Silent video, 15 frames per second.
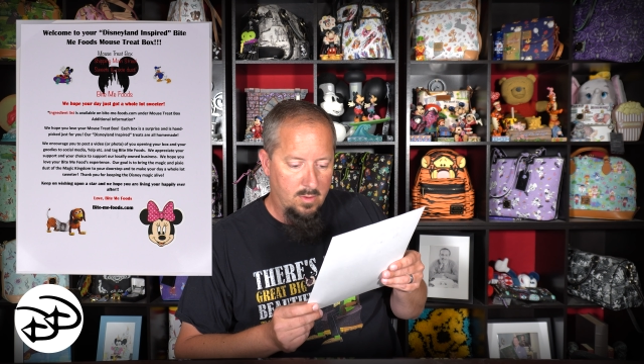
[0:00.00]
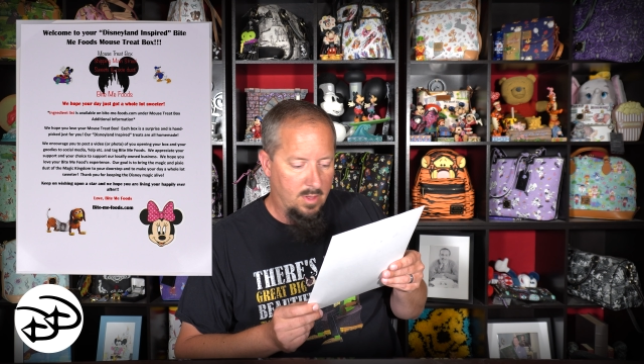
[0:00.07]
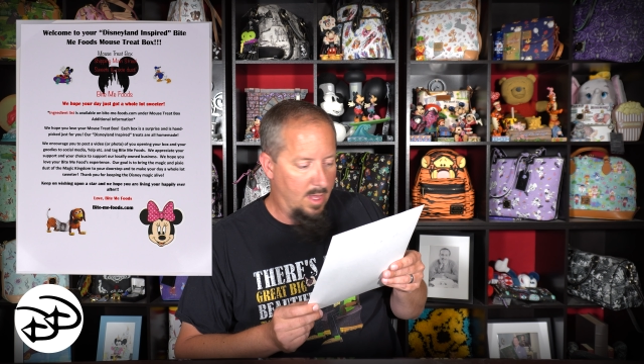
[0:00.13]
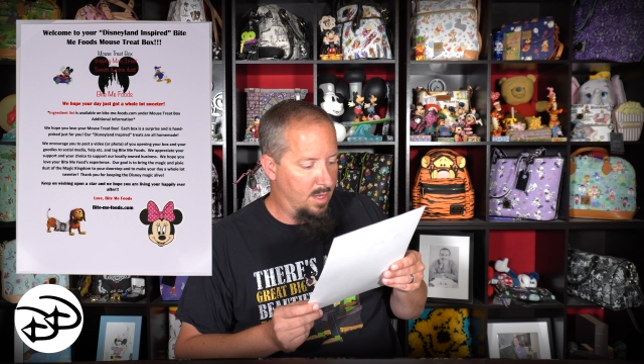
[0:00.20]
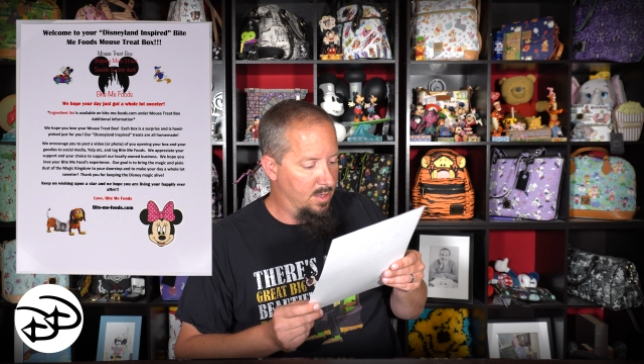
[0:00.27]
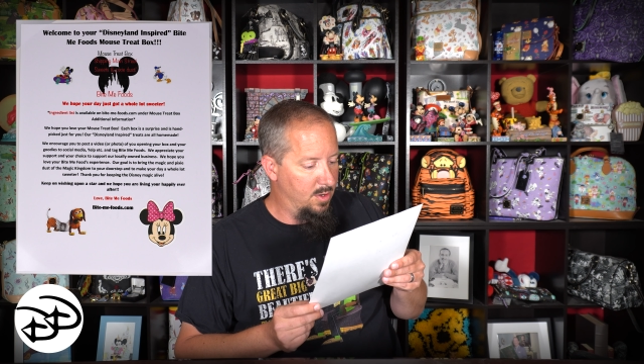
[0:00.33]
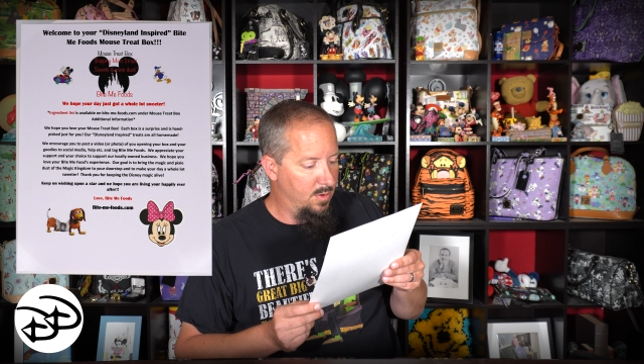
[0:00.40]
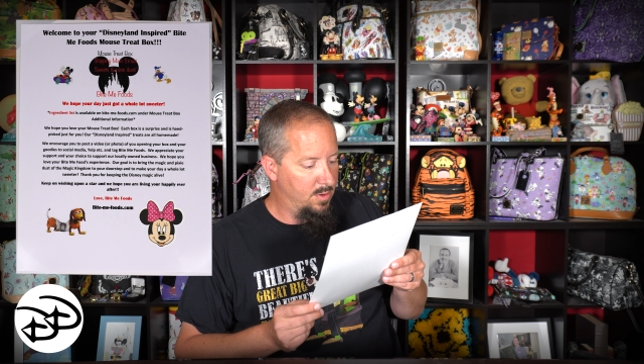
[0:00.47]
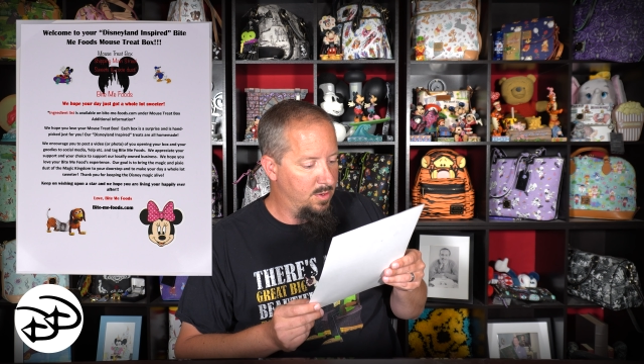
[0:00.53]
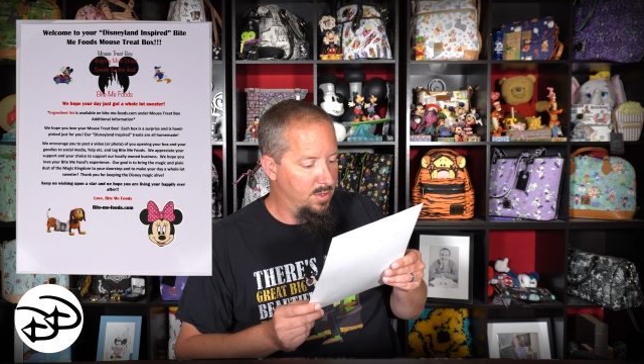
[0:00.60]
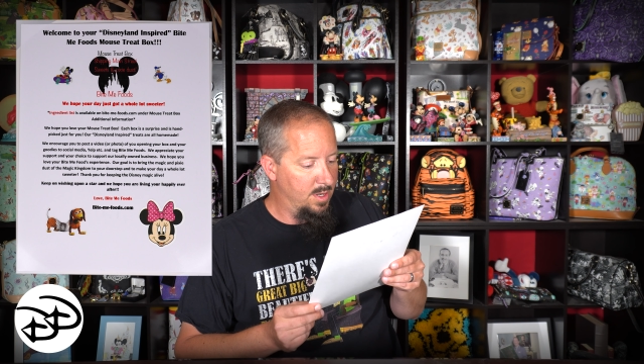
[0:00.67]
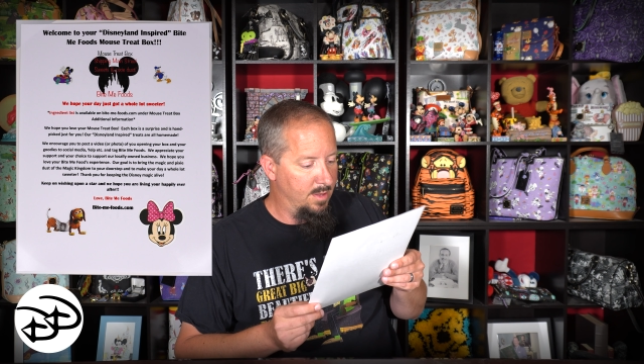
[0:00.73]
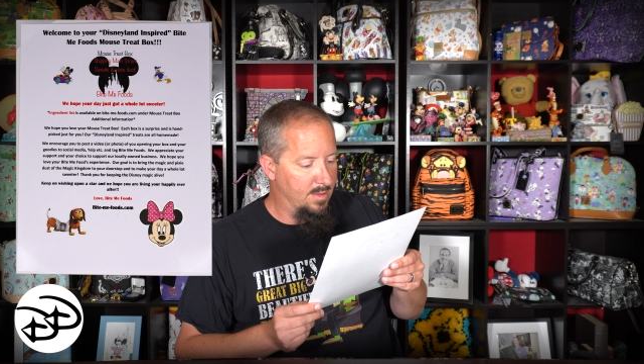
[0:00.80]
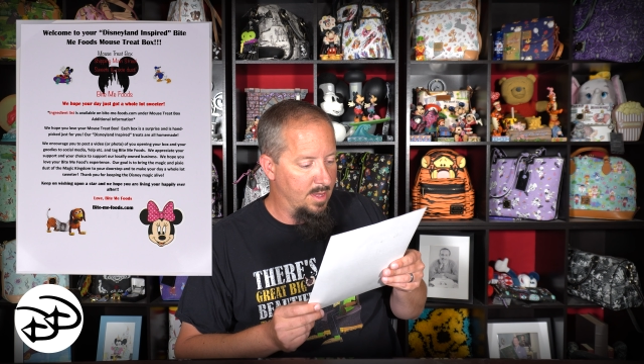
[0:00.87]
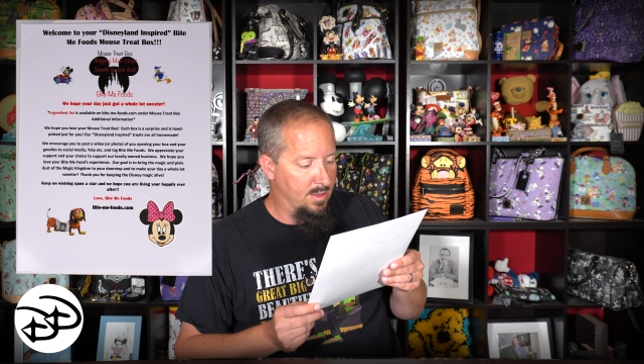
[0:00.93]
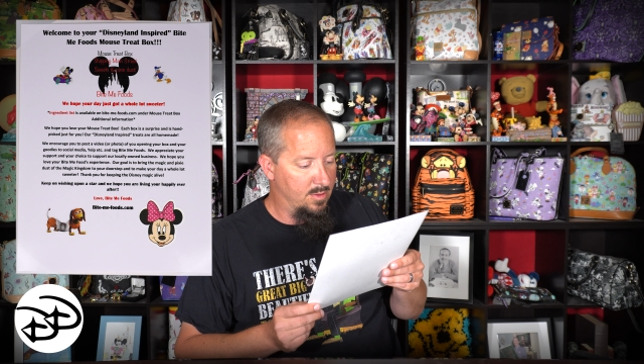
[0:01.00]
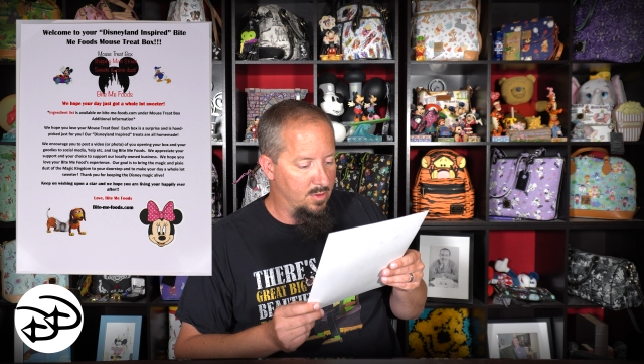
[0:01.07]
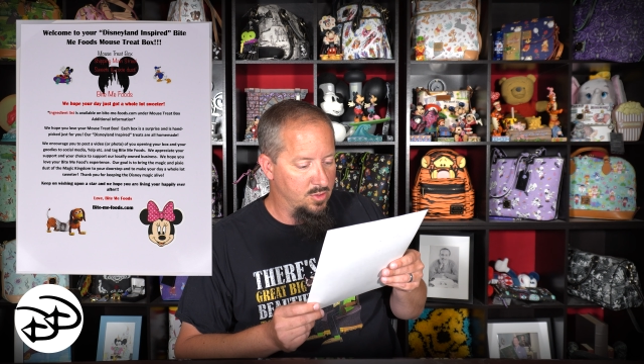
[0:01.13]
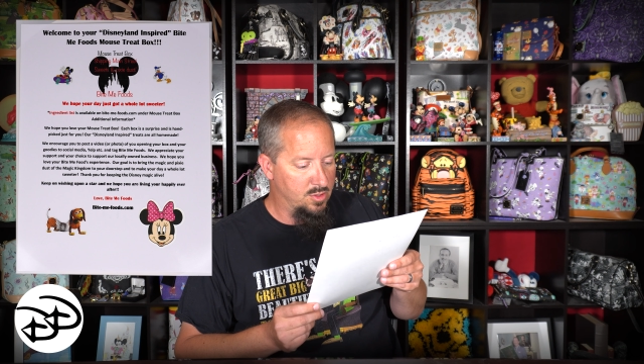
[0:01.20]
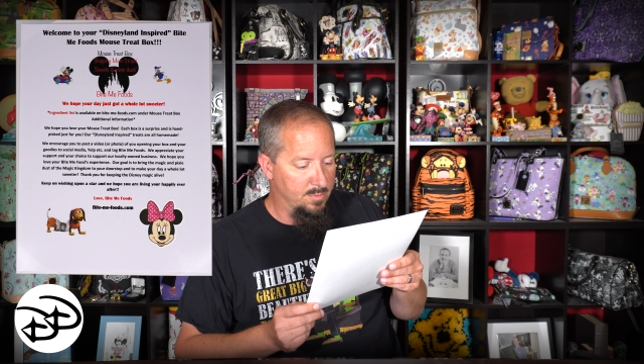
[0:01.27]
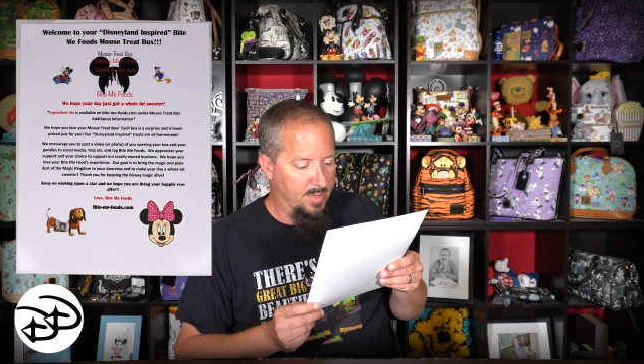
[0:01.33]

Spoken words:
and your goodies on social